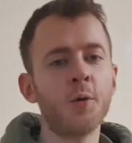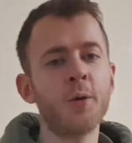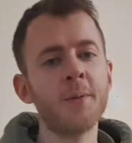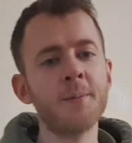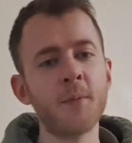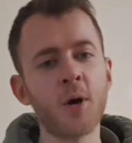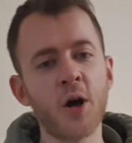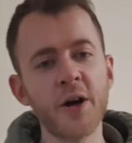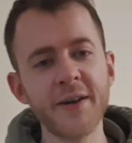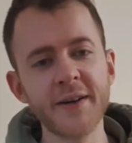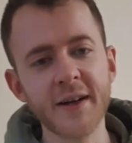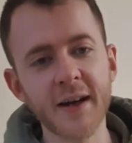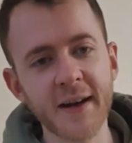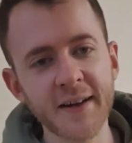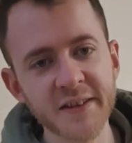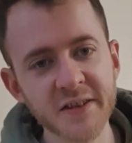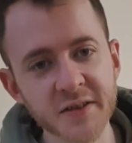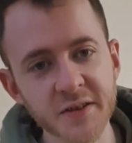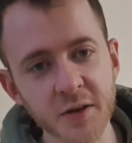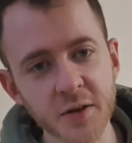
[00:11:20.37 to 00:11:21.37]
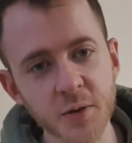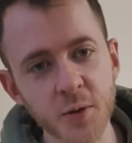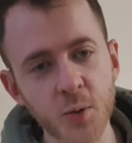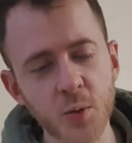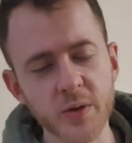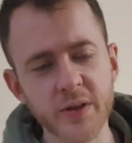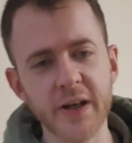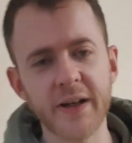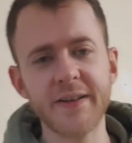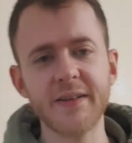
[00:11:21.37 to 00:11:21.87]
in my case, the
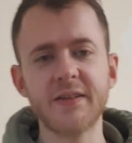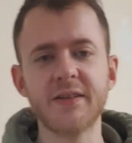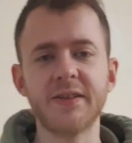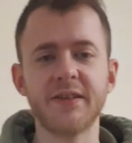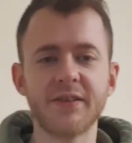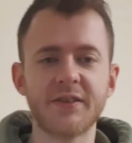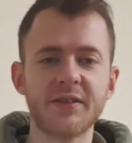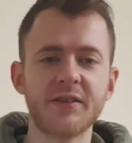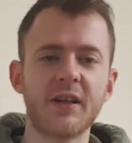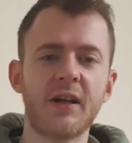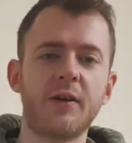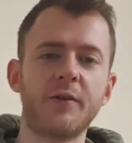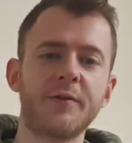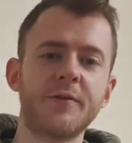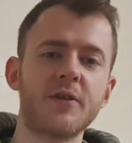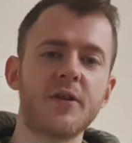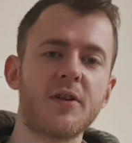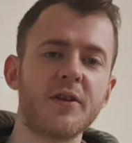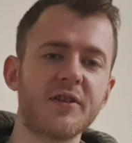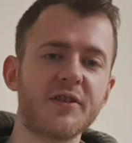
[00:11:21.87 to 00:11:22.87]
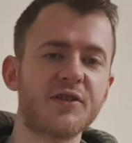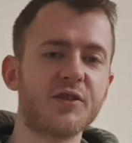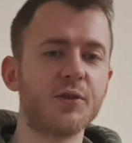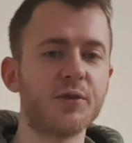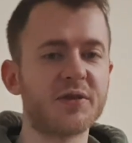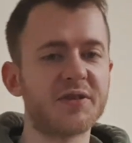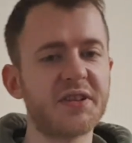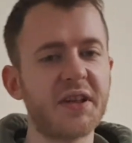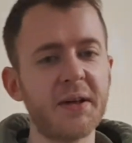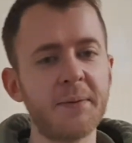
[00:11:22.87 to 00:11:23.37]
court case itself, guys,
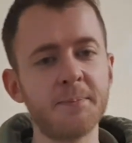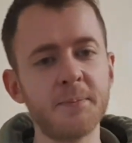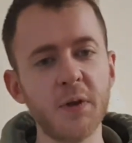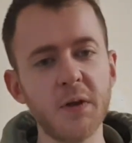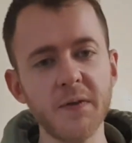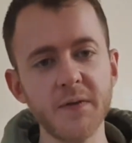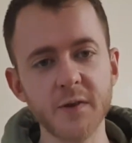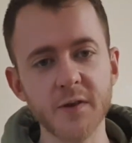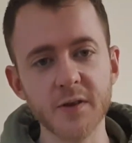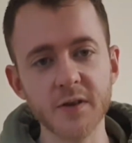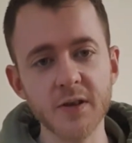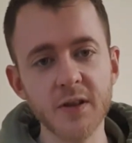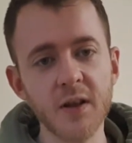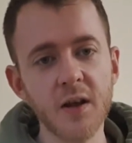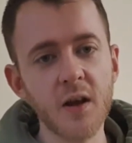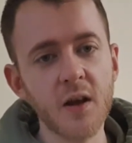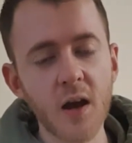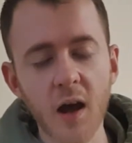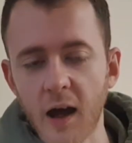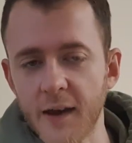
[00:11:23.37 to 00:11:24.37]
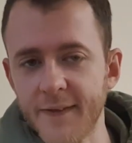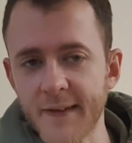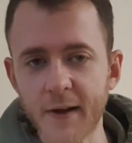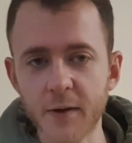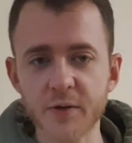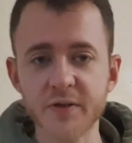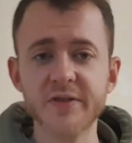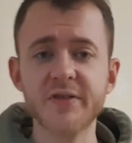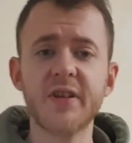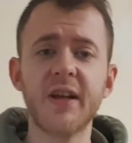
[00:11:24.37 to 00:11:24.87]
took 10 months, and that
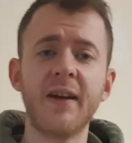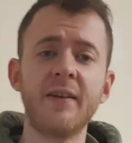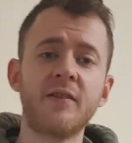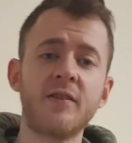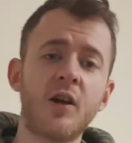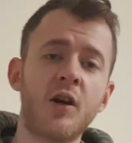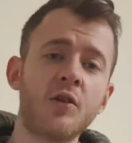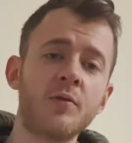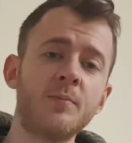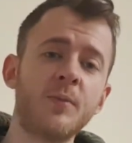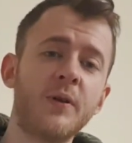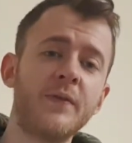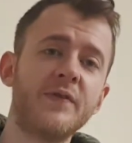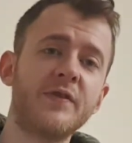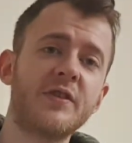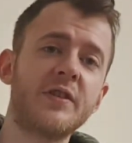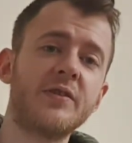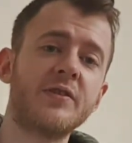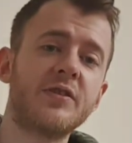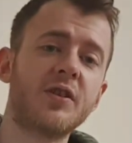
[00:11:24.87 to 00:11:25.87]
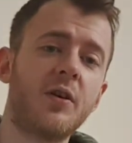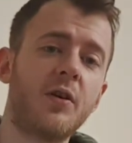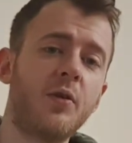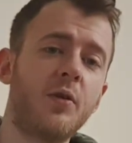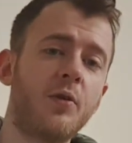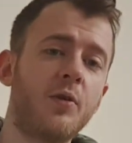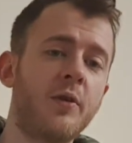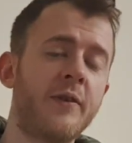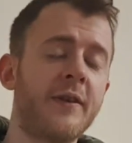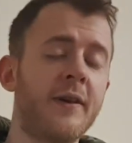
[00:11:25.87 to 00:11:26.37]
was 10 long months in
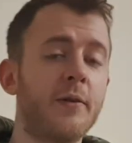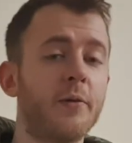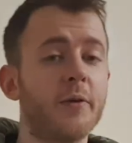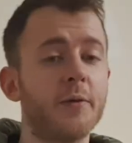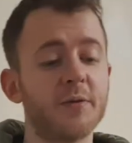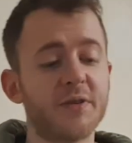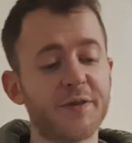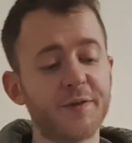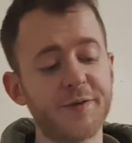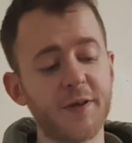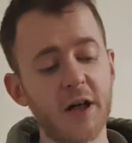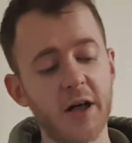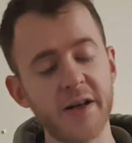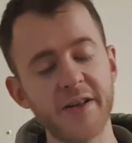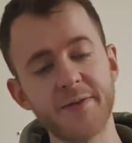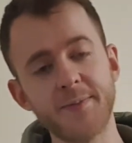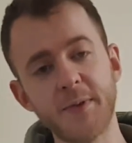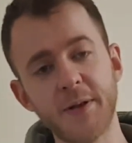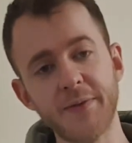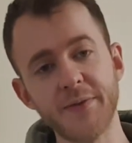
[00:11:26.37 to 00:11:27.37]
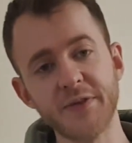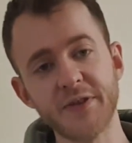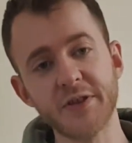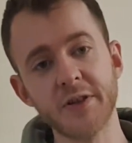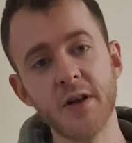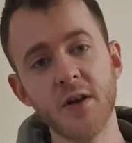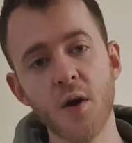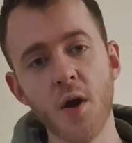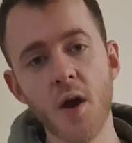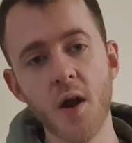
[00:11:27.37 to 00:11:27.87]
total. Now it was 5 months
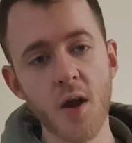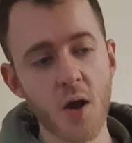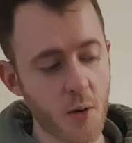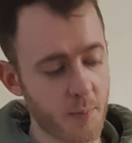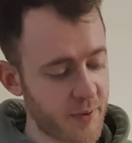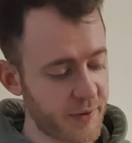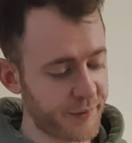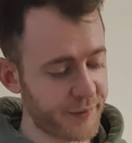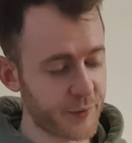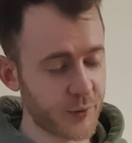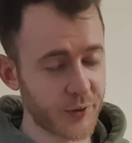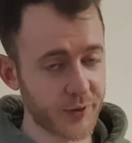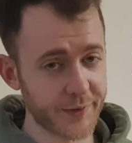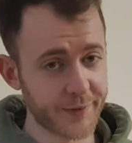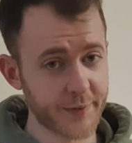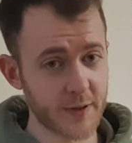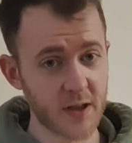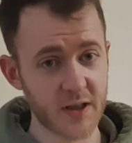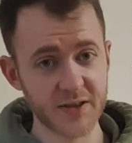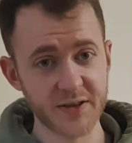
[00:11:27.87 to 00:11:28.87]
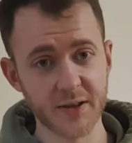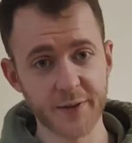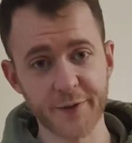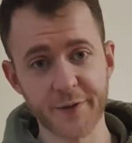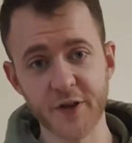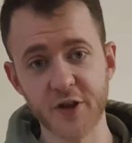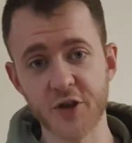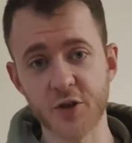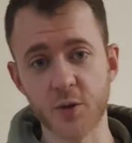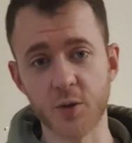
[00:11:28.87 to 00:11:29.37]
before the first
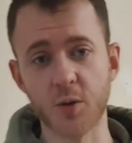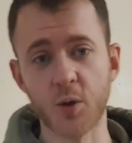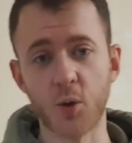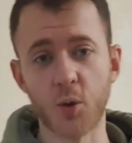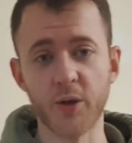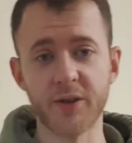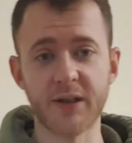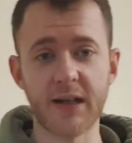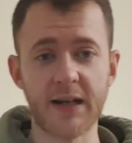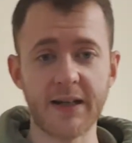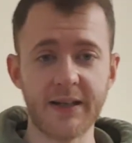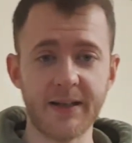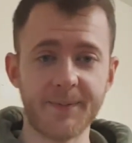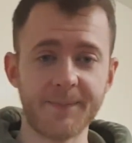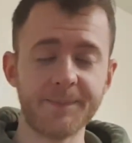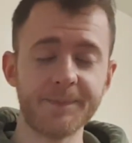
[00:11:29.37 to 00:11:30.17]
official court date,